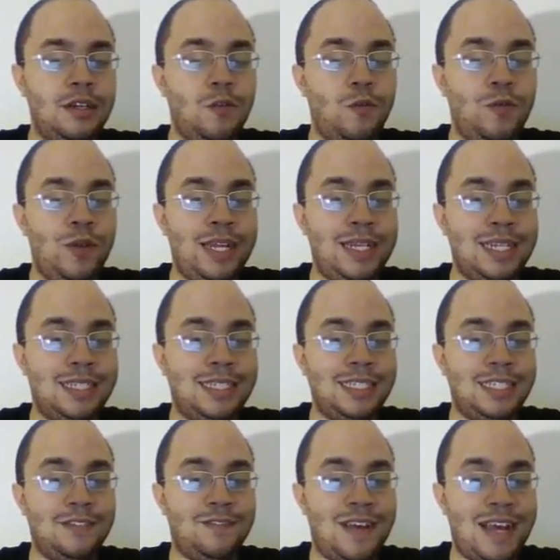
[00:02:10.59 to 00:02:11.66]
weakness is
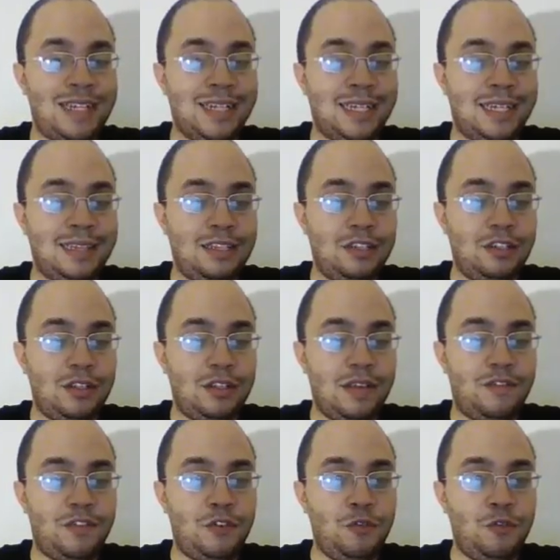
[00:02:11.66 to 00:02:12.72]
the fact that
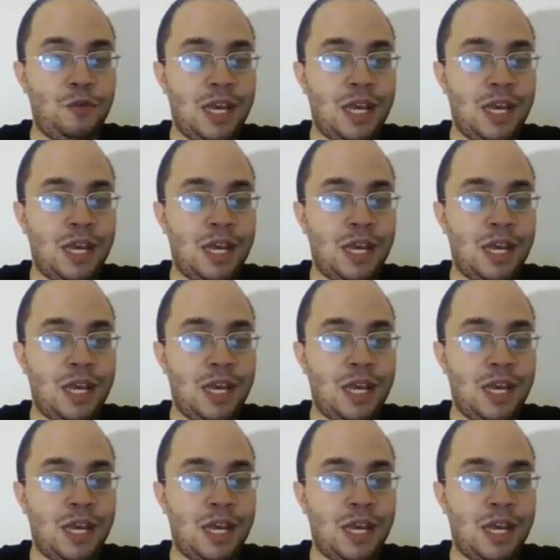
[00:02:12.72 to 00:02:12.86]
if you